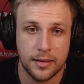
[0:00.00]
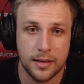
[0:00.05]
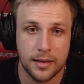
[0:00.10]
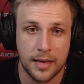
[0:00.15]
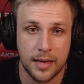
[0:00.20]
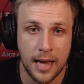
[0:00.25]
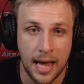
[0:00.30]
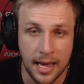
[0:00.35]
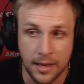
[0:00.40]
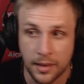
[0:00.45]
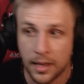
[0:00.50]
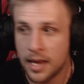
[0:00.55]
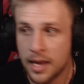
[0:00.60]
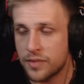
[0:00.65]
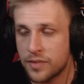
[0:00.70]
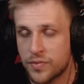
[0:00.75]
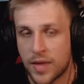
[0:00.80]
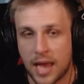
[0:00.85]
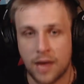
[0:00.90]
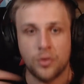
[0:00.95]
And
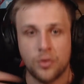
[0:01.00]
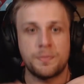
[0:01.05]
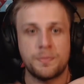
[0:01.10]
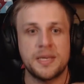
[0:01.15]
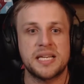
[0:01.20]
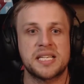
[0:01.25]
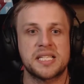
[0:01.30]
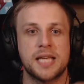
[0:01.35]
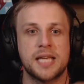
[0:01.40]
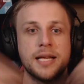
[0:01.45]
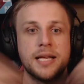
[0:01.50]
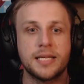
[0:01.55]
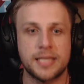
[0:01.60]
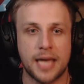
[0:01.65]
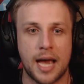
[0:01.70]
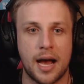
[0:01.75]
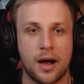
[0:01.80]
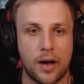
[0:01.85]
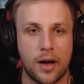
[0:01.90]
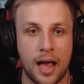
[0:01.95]
they would be sent
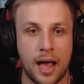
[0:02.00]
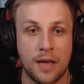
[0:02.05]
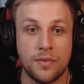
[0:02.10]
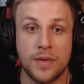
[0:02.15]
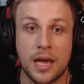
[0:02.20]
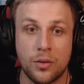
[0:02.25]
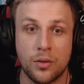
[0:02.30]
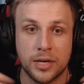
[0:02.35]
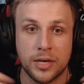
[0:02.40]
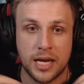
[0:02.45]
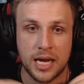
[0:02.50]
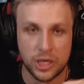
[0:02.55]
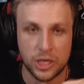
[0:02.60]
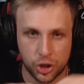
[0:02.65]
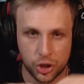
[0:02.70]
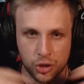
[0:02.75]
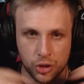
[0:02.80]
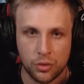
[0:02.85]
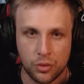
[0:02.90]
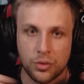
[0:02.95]
out and they would
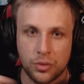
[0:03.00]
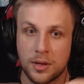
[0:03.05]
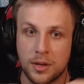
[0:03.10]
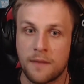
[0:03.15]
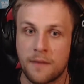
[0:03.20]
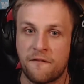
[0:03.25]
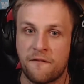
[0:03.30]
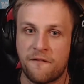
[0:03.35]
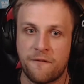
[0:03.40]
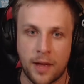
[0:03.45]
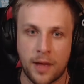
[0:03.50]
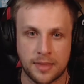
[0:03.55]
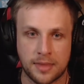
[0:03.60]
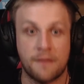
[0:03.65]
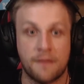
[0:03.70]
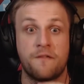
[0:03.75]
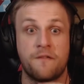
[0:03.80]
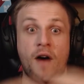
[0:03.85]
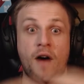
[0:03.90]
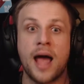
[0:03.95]
issue the
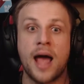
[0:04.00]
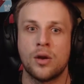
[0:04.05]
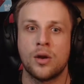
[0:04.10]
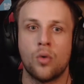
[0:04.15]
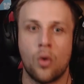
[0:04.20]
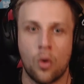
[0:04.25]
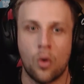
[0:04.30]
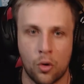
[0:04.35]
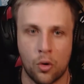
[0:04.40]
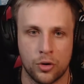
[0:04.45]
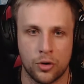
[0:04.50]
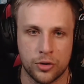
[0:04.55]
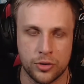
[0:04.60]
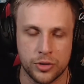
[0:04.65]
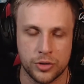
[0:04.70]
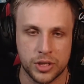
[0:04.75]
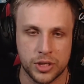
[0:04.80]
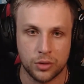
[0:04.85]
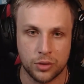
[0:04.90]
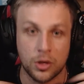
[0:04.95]
final
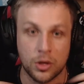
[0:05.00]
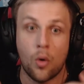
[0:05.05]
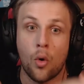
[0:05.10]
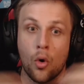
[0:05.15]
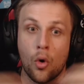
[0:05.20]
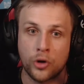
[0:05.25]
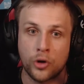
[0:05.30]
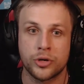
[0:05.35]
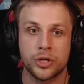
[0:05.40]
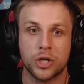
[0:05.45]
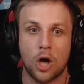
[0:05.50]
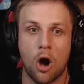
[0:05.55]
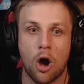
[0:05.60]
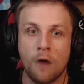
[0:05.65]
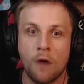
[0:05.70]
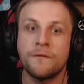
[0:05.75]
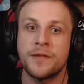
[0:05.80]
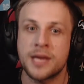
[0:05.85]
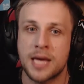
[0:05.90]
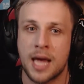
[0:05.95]
orders or the orders
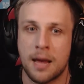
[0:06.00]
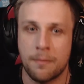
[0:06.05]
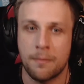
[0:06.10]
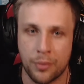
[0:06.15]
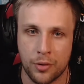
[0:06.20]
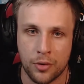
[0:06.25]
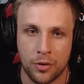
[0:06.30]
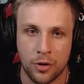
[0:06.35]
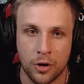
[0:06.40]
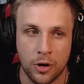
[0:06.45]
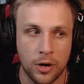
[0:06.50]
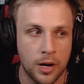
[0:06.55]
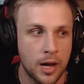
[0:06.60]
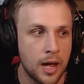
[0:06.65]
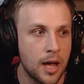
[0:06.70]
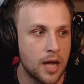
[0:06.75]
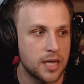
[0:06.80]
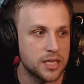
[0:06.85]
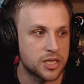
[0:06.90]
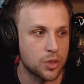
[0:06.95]
of the Emperor
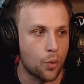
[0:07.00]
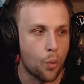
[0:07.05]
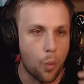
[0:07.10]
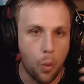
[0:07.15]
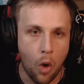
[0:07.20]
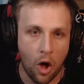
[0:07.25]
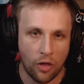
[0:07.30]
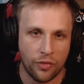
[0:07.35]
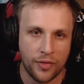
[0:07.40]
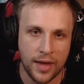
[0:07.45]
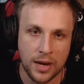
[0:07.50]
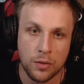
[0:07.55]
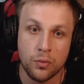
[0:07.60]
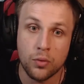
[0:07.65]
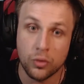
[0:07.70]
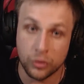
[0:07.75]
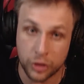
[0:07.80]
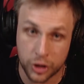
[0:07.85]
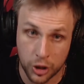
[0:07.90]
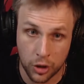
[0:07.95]
into what they
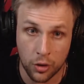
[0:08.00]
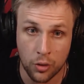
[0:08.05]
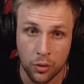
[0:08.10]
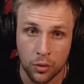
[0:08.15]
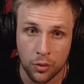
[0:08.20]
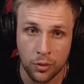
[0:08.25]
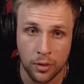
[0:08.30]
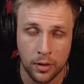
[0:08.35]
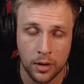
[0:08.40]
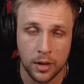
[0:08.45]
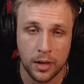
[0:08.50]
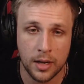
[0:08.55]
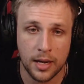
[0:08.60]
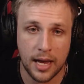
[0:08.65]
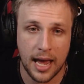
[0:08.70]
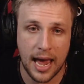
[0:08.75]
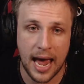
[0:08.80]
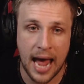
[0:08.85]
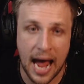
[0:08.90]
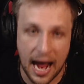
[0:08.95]
will do
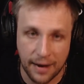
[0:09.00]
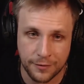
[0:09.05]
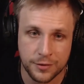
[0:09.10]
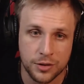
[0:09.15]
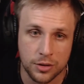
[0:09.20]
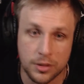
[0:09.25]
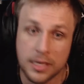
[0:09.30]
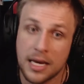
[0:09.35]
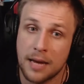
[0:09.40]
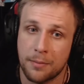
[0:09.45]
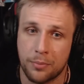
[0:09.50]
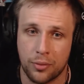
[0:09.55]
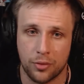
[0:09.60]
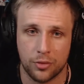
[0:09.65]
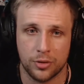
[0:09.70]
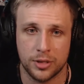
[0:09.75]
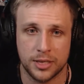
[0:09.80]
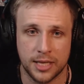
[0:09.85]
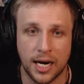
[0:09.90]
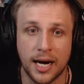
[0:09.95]
after the
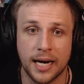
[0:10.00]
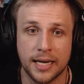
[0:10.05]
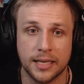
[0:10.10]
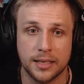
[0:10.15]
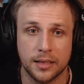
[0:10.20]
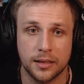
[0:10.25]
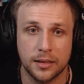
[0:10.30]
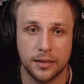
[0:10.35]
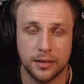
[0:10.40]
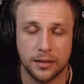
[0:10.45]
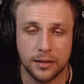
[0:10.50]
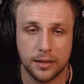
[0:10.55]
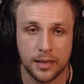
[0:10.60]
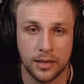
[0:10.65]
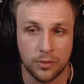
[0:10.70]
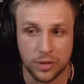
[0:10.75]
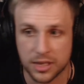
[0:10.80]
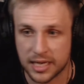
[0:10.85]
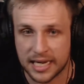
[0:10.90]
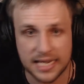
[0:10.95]
Emperor died. It
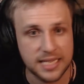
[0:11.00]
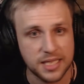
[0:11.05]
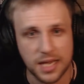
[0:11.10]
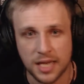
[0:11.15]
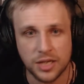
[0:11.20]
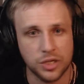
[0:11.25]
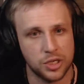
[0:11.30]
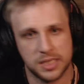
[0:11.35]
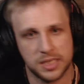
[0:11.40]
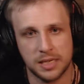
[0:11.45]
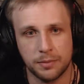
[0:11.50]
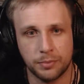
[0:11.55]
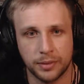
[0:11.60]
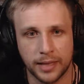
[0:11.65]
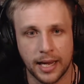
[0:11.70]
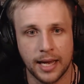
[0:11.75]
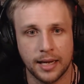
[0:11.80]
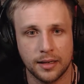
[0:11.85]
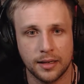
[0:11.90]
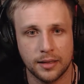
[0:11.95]
was a contingency
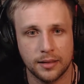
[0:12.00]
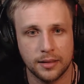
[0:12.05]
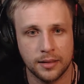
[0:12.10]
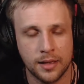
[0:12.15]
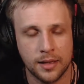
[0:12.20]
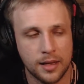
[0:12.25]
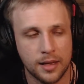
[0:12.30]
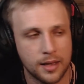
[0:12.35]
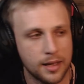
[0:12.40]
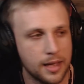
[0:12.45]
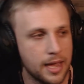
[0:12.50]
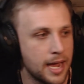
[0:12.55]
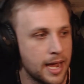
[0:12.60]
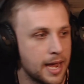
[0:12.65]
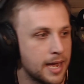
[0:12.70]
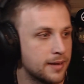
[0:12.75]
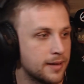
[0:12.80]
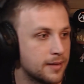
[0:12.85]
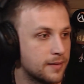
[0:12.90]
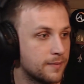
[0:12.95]
plan.
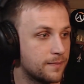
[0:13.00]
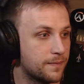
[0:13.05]
And